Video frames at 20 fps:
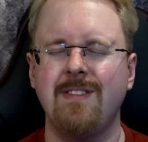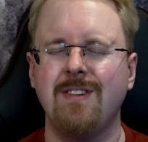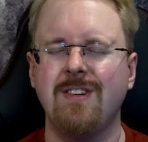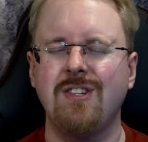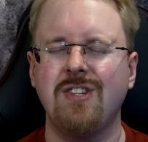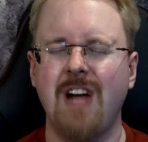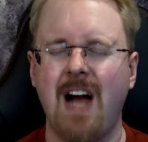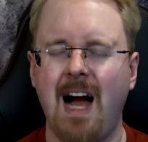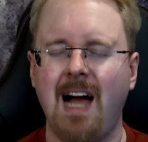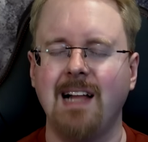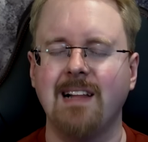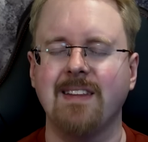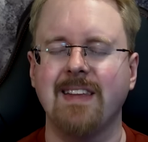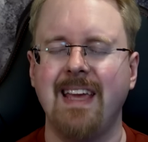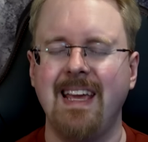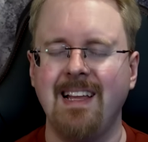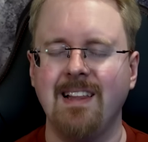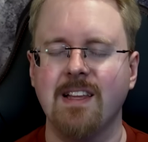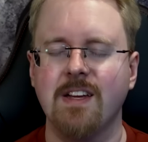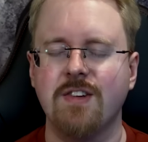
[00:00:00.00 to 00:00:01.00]
child
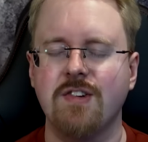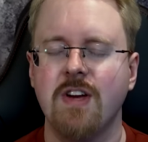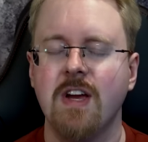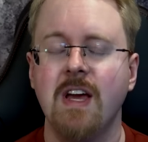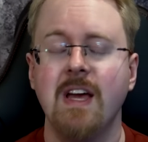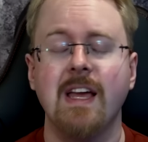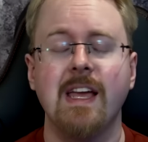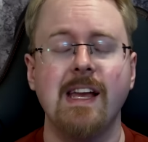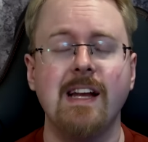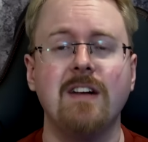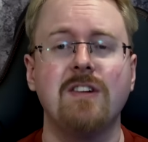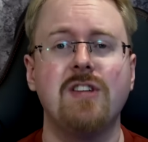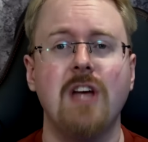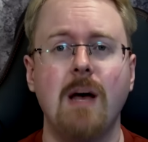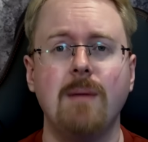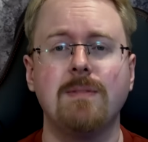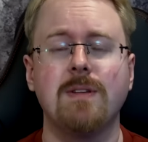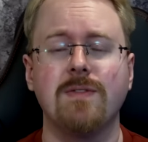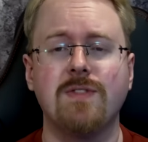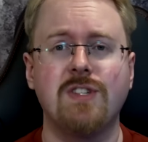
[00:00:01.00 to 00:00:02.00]
English in
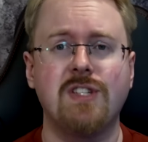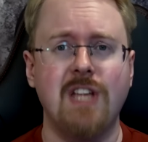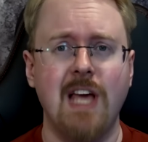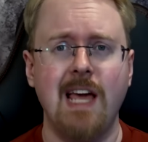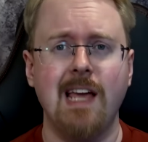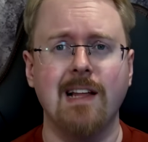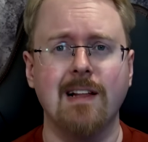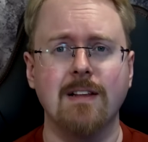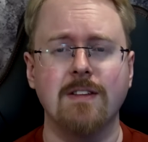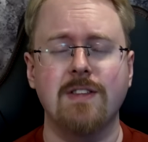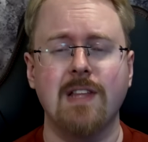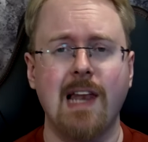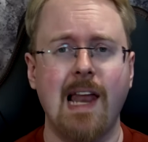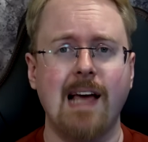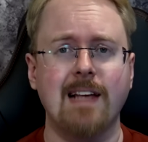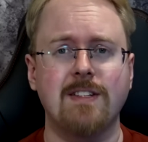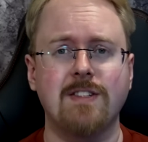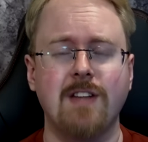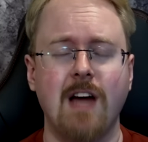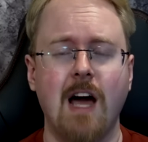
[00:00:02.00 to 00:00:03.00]
terms of sales the
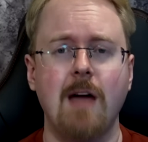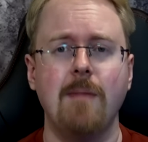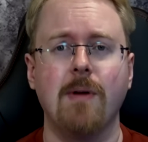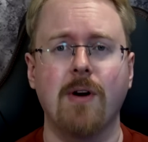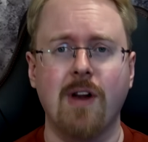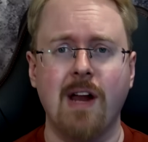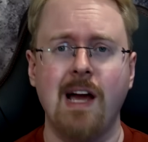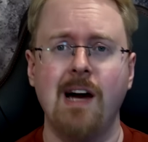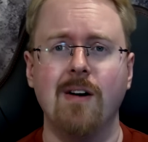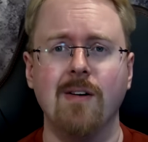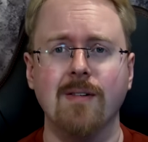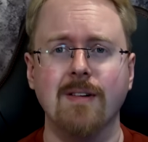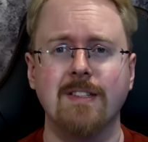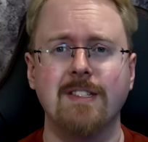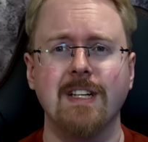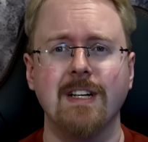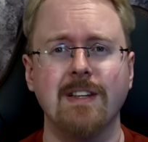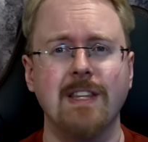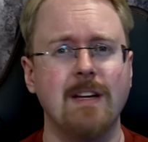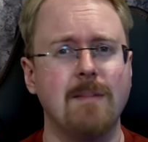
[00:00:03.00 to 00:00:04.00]
last time around,
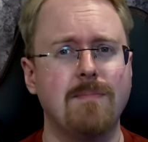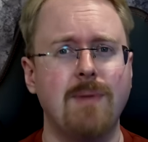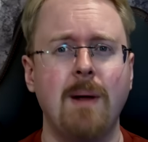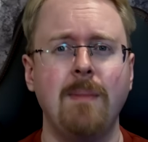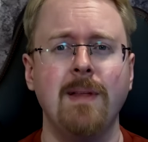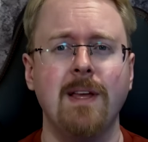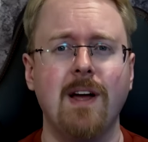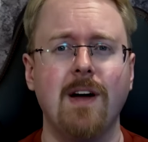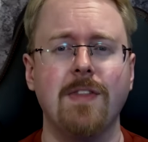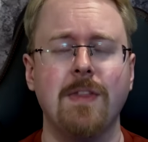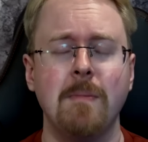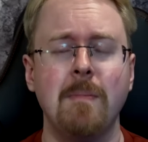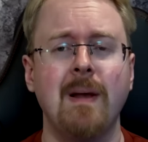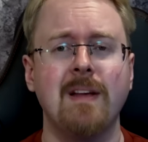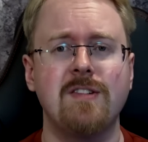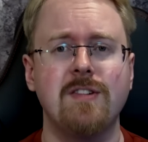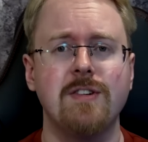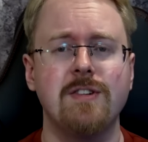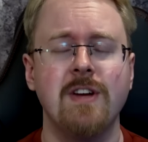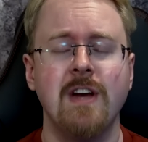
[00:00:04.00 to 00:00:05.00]
so they probably got the
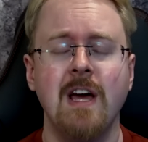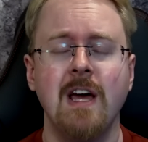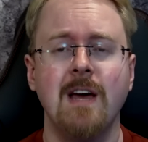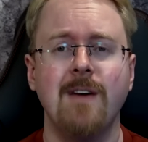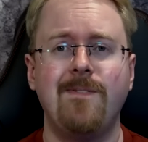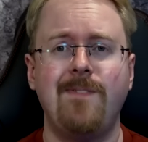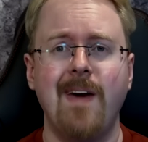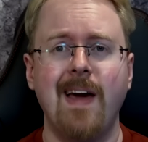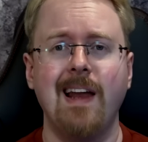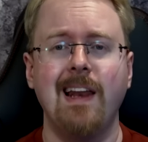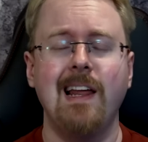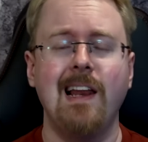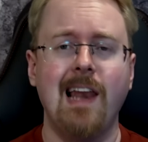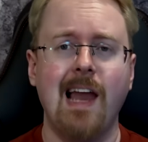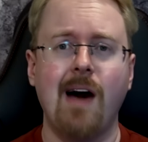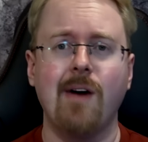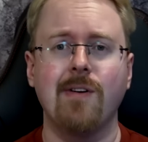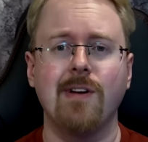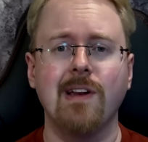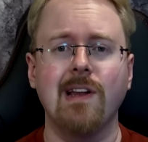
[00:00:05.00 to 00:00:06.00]
message fairly
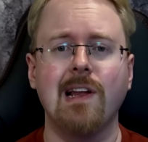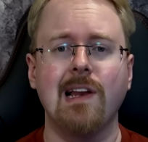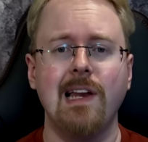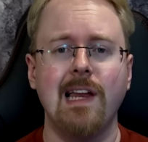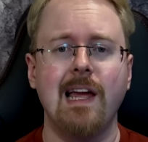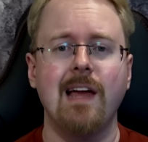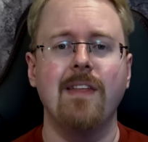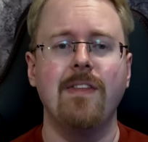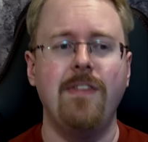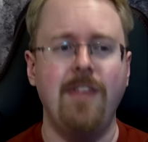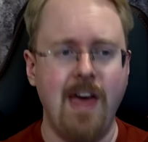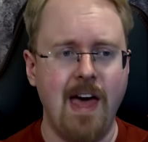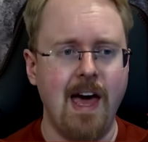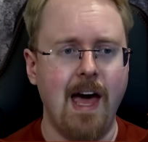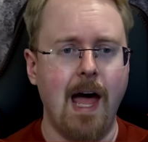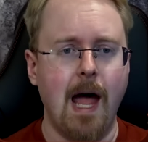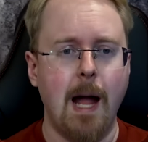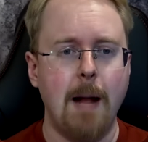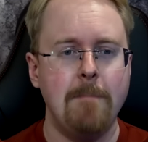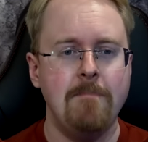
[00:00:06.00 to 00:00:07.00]
loud and clear
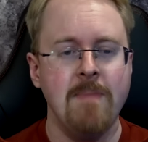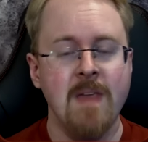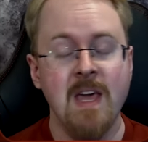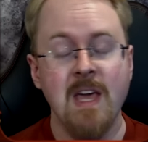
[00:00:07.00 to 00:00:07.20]
there.